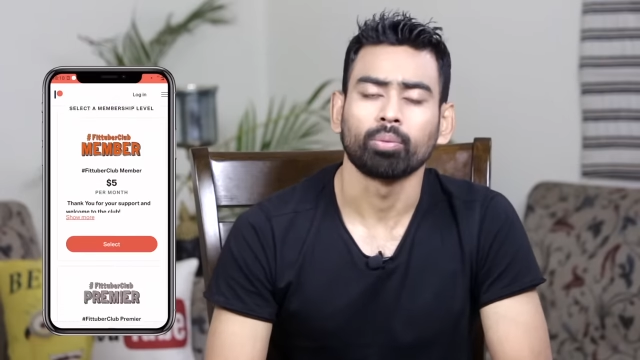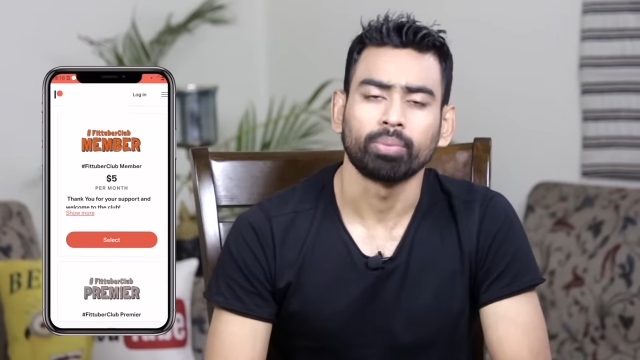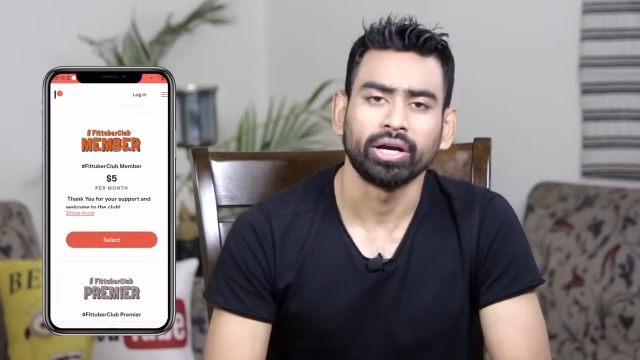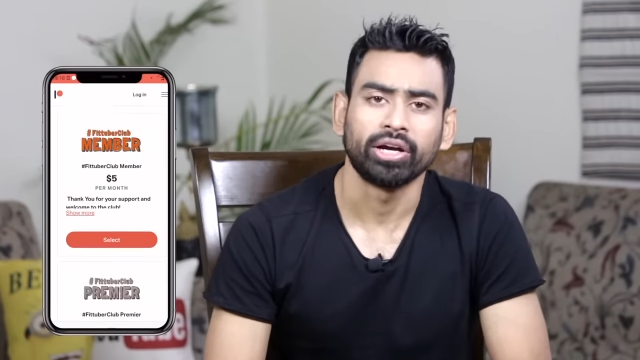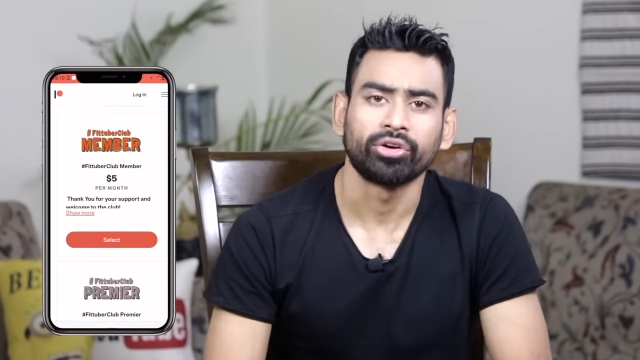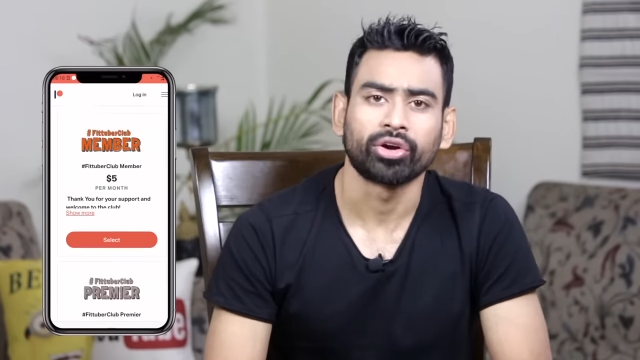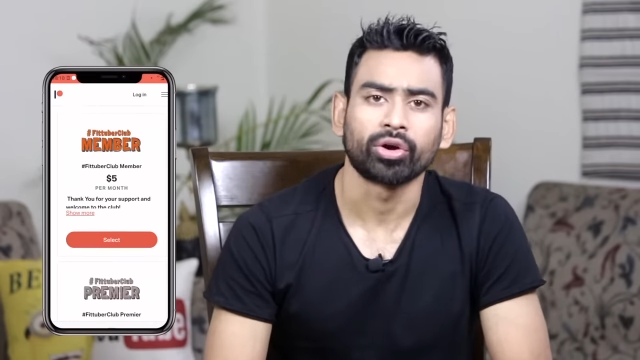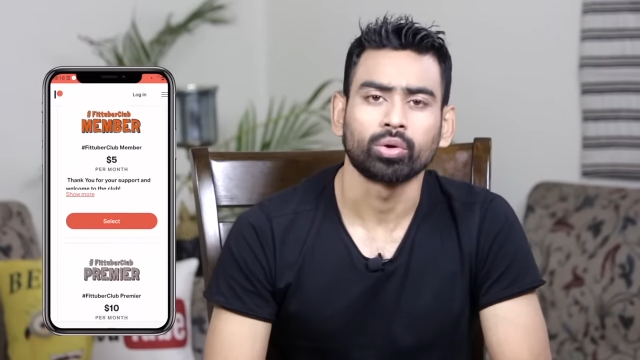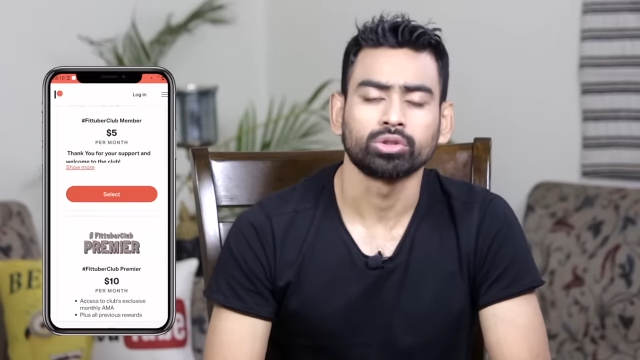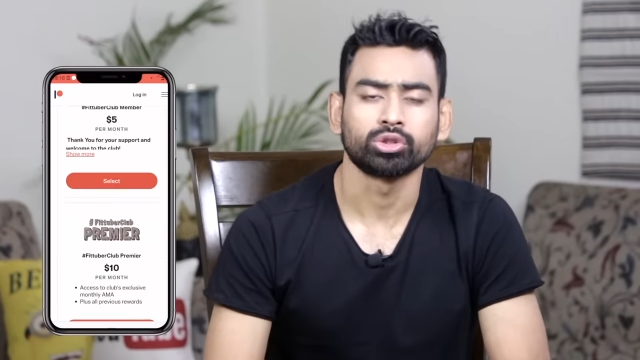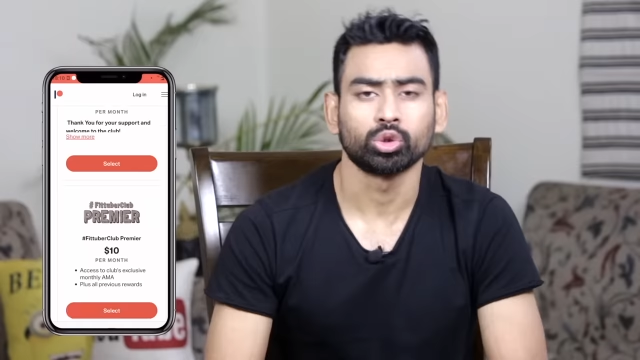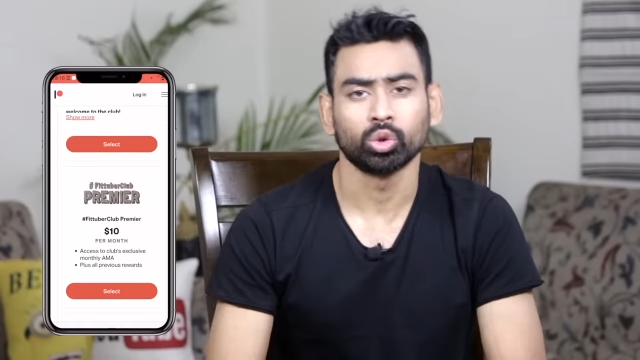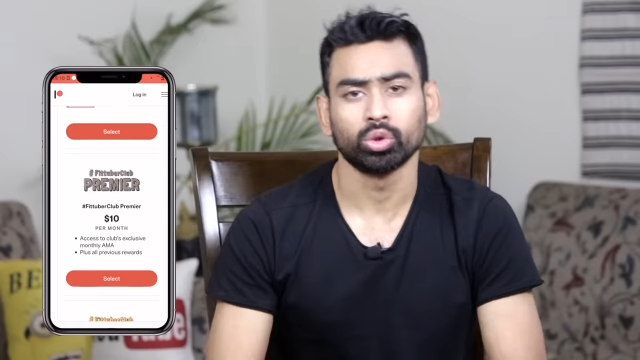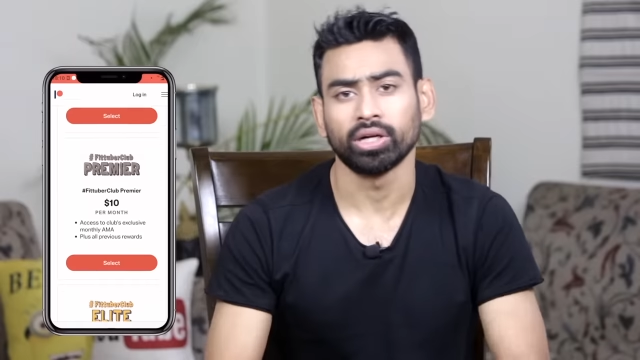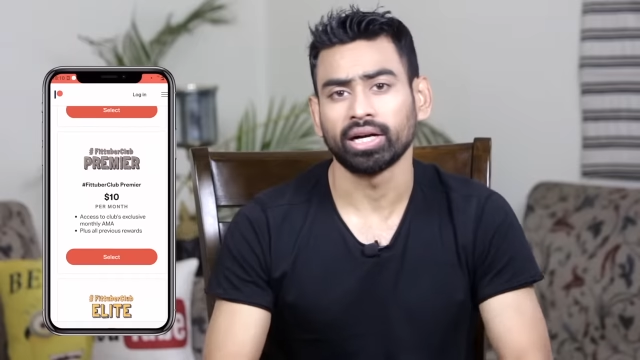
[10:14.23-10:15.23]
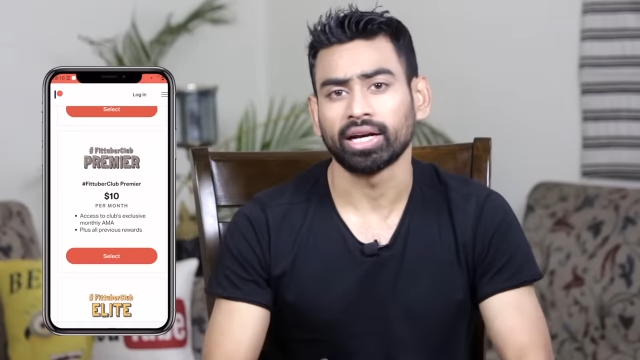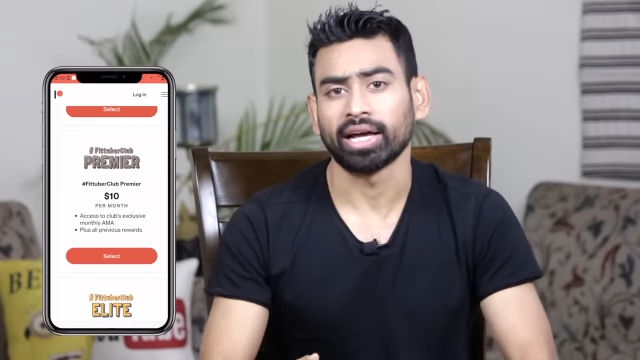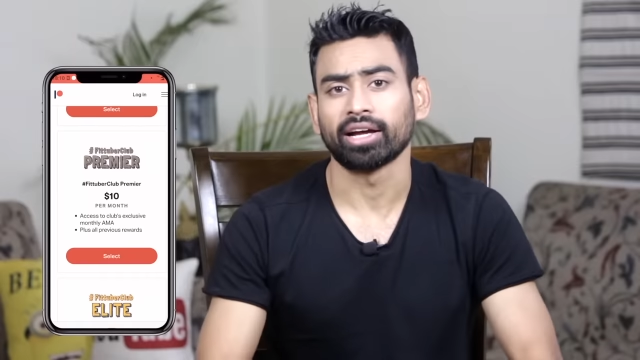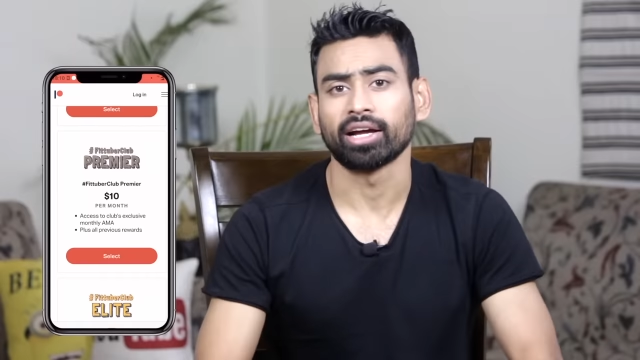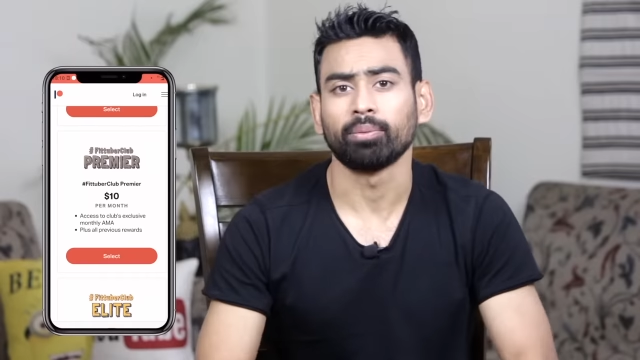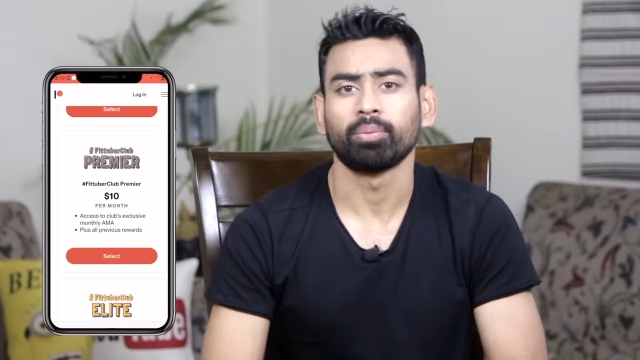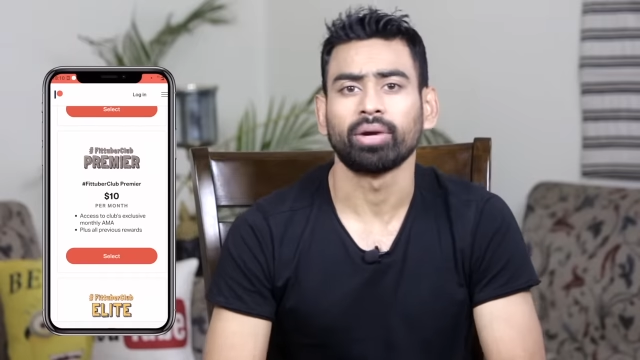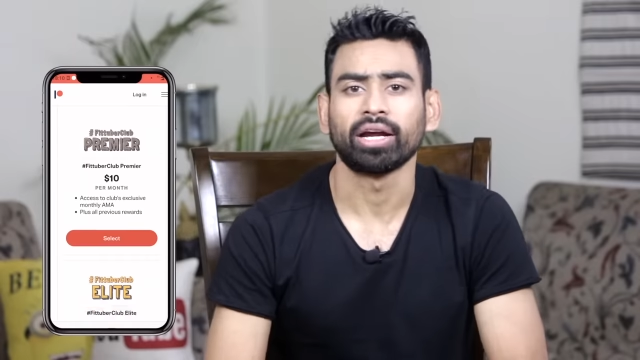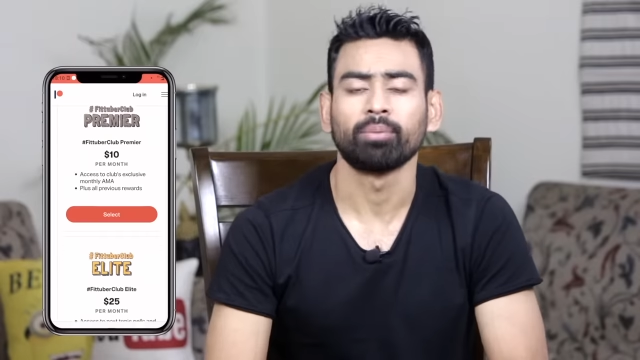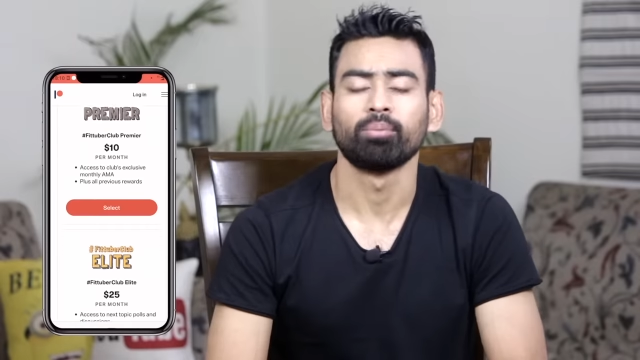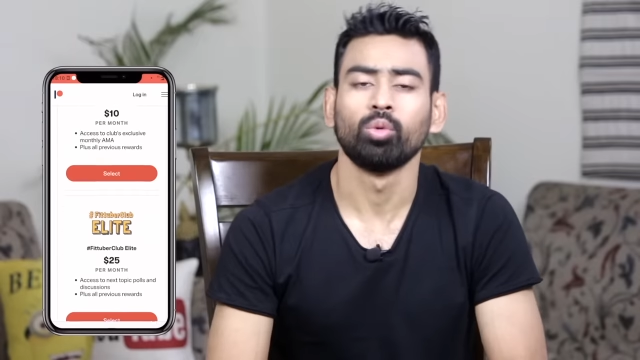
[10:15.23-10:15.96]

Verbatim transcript: Patreon so that I can bring